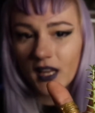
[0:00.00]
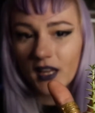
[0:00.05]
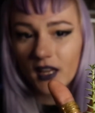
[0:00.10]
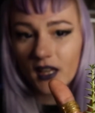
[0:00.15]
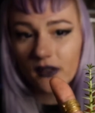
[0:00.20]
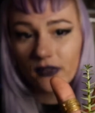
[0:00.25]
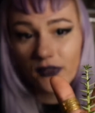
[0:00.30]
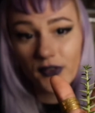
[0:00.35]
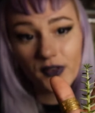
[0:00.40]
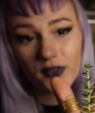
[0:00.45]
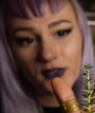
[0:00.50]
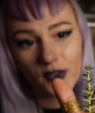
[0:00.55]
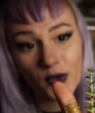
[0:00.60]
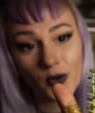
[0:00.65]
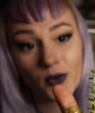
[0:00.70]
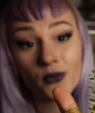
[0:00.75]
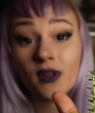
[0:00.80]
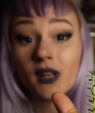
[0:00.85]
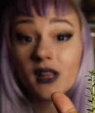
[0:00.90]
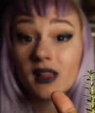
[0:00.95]
If you
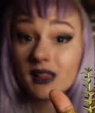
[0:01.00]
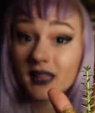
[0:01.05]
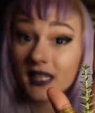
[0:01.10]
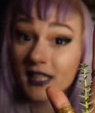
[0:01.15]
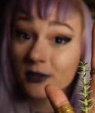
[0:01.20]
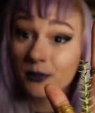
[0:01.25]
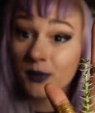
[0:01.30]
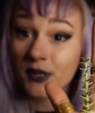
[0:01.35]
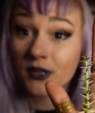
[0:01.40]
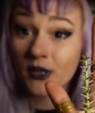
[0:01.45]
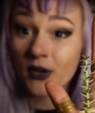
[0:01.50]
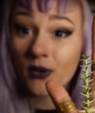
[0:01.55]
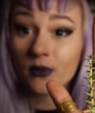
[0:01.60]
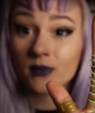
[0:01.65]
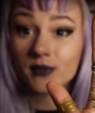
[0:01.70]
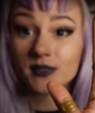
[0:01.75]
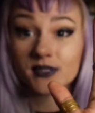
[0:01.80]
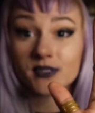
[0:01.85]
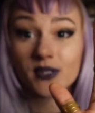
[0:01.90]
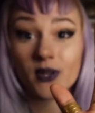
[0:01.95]
know, let me know.
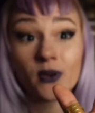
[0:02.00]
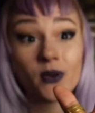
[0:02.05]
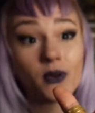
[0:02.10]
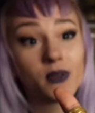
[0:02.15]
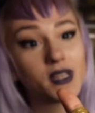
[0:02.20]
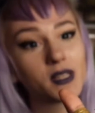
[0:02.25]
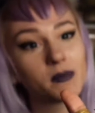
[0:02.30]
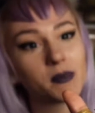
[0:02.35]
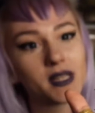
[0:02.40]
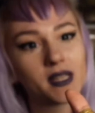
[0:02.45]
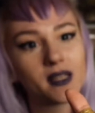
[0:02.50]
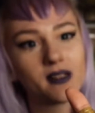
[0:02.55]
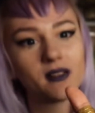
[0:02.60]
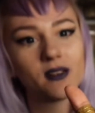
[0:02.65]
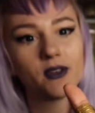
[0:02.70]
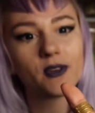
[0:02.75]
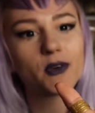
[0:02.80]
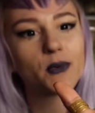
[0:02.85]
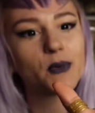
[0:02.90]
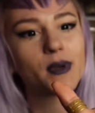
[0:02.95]
So let me tell
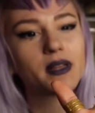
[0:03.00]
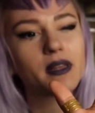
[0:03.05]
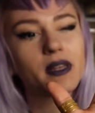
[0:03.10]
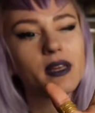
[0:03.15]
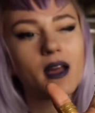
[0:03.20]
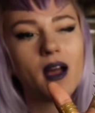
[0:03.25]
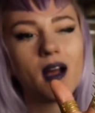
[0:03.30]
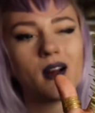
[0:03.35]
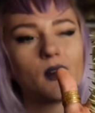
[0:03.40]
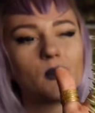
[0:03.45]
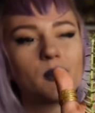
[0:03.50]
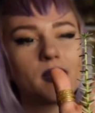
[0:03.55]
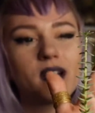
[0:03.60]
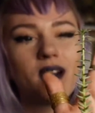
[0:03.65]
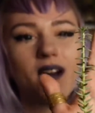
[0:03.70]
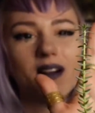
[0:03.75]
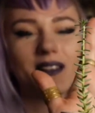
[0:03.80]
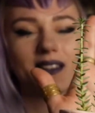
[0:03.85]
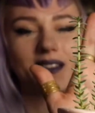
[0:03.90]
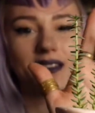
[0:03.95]
you quickly how I
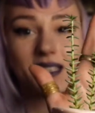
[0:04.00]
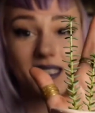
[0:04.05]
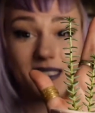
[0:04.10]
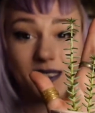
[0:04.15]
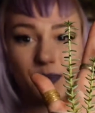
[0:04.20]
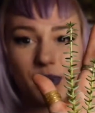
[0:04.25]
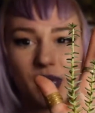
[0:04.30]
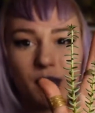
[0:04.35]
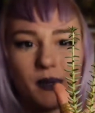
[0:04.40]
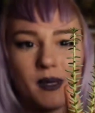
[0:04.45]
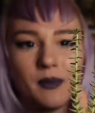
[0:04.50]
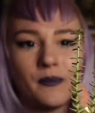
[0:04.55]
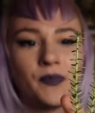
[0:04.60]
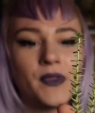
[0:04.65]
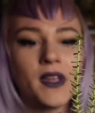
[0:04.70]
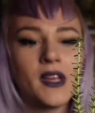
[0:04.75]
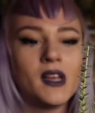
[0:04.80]
got this baby.